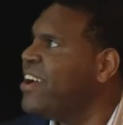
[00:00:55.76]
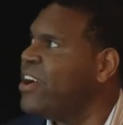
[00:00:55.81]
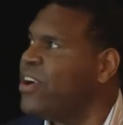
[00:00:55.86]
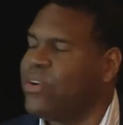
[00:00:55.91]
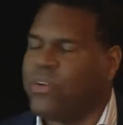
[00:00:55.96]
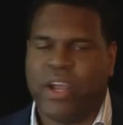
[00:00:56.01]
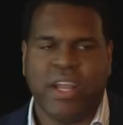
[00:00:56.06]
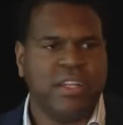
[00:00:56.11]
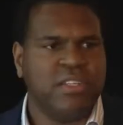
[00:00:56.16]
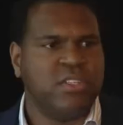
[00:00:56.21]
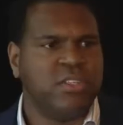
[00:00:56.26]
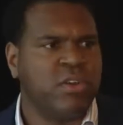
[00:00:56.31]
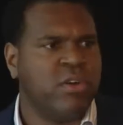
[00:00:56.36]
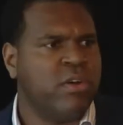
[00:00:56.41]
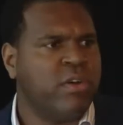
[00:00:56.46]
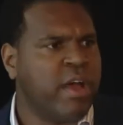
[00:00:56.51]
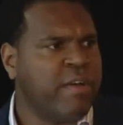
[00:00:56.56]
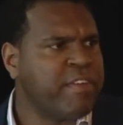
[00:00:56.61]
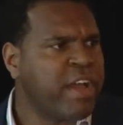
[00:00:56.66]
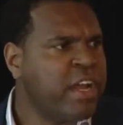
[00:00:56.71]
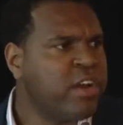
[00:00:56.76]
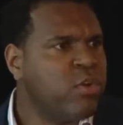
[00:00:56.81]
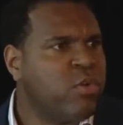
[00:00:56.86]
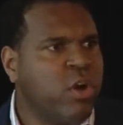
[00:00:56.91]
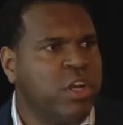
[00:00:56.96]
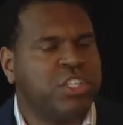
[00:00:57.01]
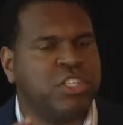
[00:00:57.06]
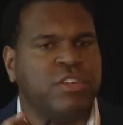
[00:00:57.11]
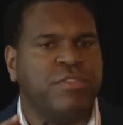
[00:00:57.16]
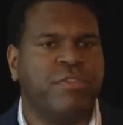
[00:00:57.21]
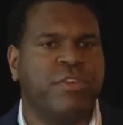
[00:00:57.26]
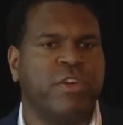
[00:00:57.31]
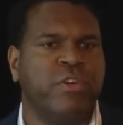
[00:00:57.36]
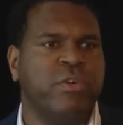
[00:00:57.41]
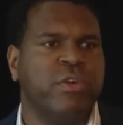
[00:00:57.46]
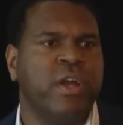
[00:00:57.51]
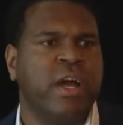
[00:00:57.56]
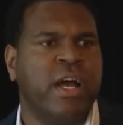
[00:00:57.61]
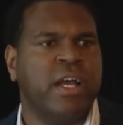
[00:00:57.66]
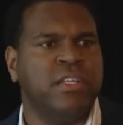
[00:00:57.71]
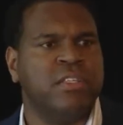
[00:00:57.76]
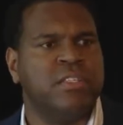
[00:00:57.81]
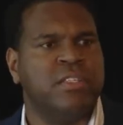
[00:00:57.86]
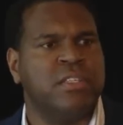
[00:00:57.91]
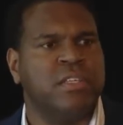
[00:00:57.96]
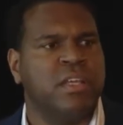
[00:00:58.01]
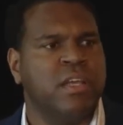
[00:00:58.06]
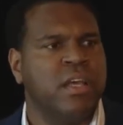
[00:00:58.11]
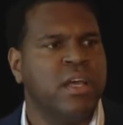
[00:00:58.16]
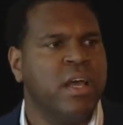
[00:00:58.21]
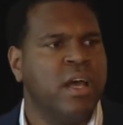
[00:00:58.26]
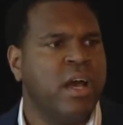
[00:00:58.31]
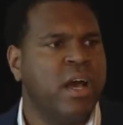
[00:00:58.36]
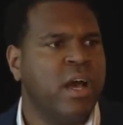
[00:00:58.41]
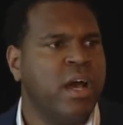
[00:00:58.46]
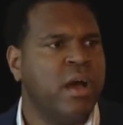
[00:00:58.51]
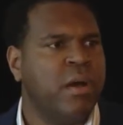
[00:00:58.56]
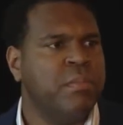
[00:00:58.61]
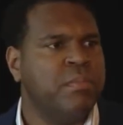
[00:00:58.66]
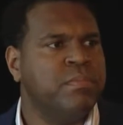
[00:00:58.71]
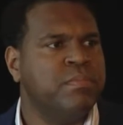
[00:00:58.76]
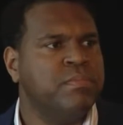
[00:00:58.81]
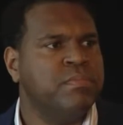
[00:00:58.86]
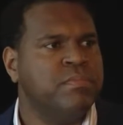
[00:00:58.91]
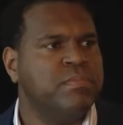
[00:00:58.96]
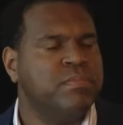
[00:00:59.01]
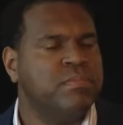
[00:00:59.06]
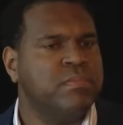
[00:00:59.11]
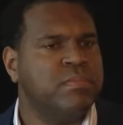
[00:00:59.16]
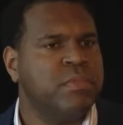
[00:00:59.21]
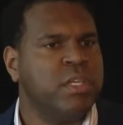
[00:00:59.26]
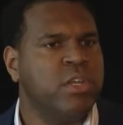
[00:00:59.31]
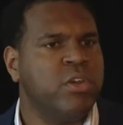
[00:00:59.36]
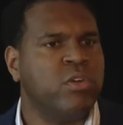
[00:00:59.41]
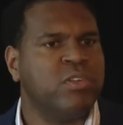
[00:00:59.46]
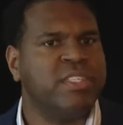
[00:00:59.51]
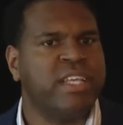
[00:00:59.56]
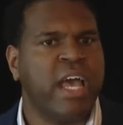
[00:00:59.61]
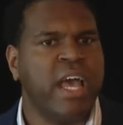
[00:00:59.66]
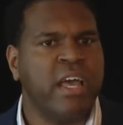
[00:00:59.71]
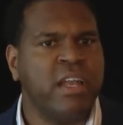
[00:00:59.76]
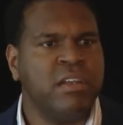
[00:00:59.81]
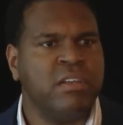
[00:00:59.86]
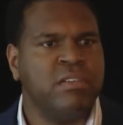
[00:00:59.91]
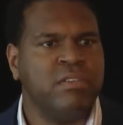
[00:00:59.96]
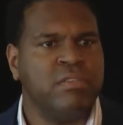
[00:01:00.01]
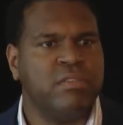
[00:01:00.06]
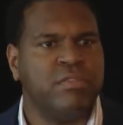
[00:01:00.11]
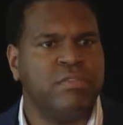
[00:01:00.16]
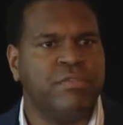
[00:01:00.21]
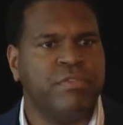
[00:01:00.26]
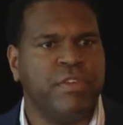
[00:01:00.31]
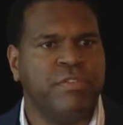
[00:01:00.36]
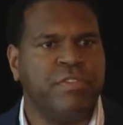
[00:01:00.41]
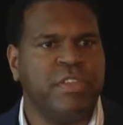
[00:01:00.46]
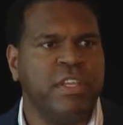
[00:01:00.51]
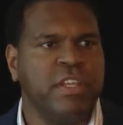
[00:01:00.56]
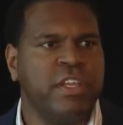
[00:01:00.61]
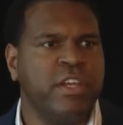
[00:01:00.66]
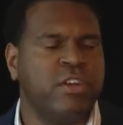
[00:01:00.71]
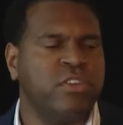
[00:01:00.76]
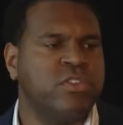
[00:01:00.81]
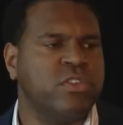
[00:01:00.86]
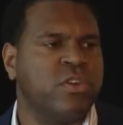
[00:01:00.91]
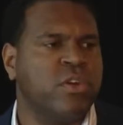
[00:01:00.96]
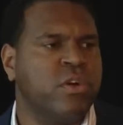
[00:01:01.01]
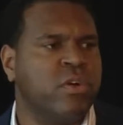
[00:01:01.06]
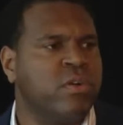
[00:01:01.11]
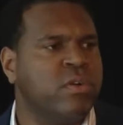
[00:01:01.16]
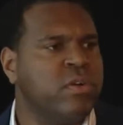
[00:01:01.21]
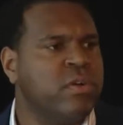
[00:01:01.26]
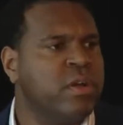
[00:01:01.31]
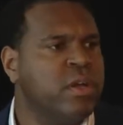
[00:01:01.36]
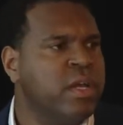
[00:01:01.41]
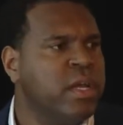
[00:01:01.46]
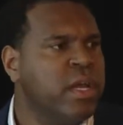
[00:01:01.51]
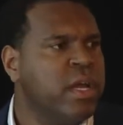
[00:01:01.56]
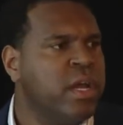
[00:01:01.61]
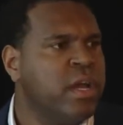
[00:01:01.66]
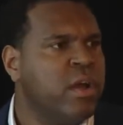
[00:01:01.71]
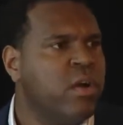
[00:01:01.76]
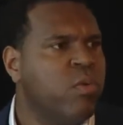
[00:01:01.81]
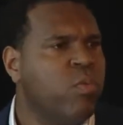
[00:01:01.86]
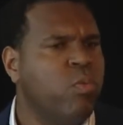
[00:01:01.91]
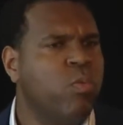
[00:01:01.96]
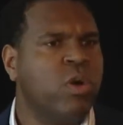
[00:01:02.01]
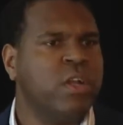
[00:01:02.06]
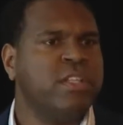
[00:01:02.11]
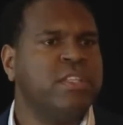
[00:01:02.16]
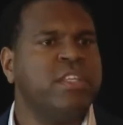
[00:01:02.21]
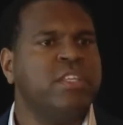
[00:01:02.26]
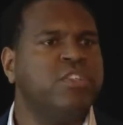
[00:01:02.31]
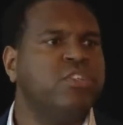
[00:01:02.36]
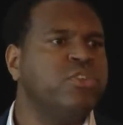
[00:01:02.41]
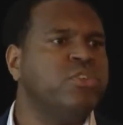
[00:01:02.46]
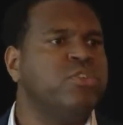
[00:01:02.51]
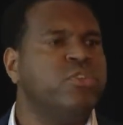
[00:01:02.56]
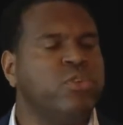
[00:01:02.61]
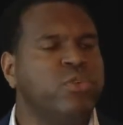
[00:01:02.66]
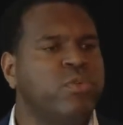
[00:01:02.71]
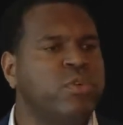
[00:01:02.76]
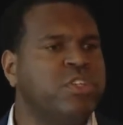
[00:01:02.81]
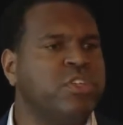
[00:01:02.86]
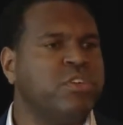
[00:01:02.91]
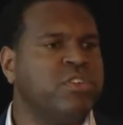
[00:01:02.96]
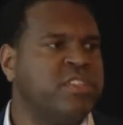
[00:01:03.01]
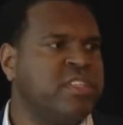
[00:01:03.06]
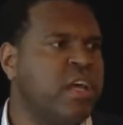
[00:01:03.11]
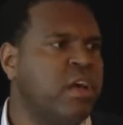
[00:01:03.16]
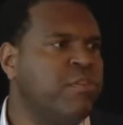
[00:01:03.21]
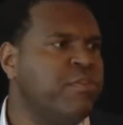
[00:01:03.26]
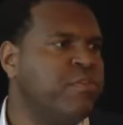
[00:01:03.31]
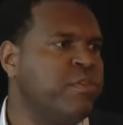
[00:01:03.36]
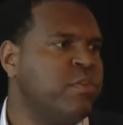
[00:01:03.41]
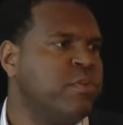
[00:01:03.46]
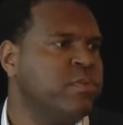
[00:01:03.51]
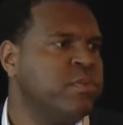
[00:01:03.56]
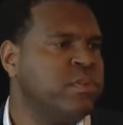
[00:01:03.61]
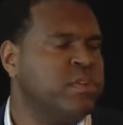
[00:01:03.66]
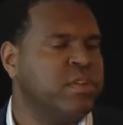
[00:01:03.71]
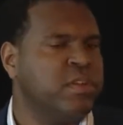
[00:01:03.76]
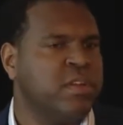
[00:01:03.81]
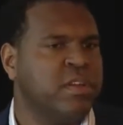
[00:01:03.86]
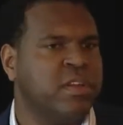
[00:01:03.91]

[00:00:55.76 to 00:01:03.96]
All right, so I've got a question for you guys. 10, 15 years ago, what did you do with your cell phone?